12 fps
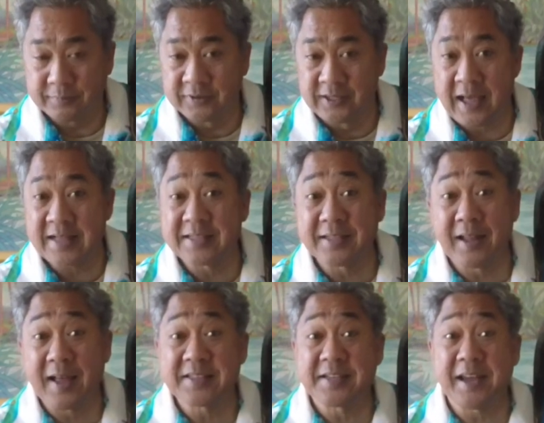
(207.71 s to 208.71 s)
lots and
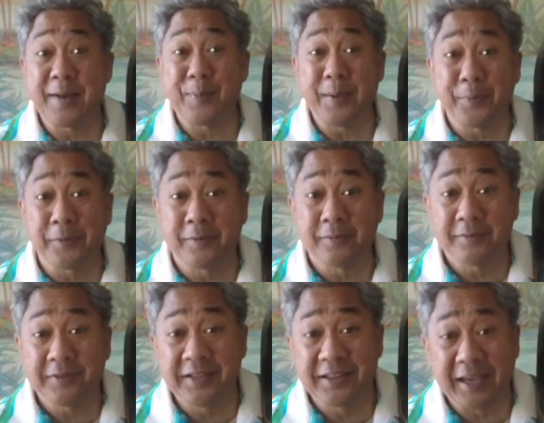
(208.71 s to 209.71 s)
lots of dead
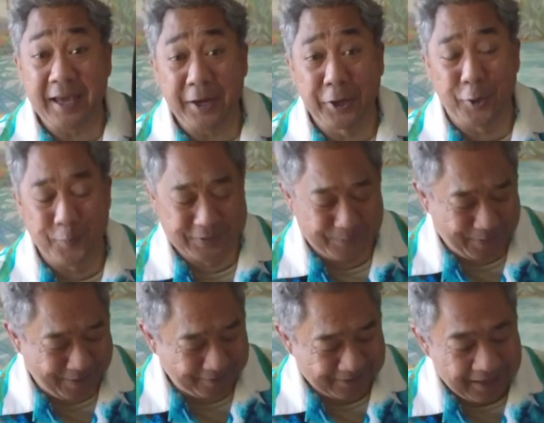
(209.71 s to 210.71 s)
people in the catacombs of
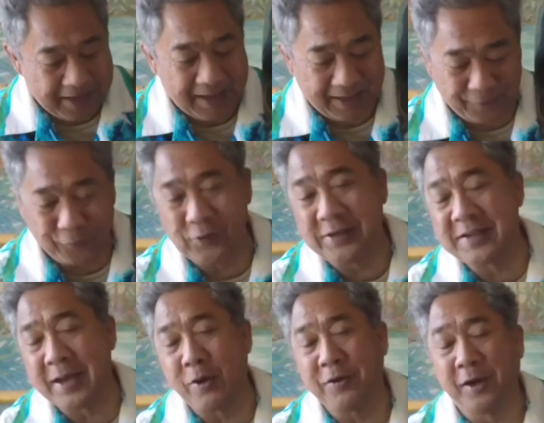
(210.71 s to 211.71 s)
Paris, and it freaked
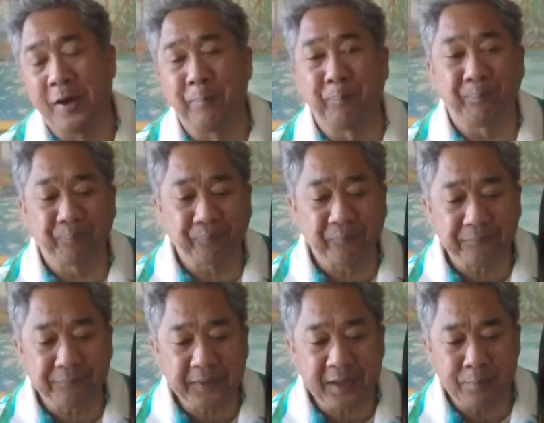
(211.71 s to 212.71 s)
out um,
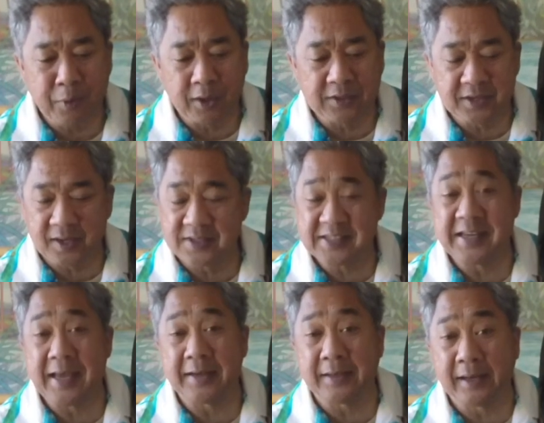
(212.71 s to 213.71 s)
Mark Gonzalez, and he
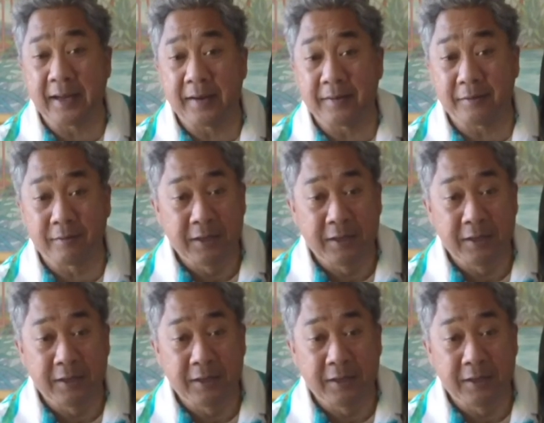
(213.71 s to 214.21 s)
had to get out of there.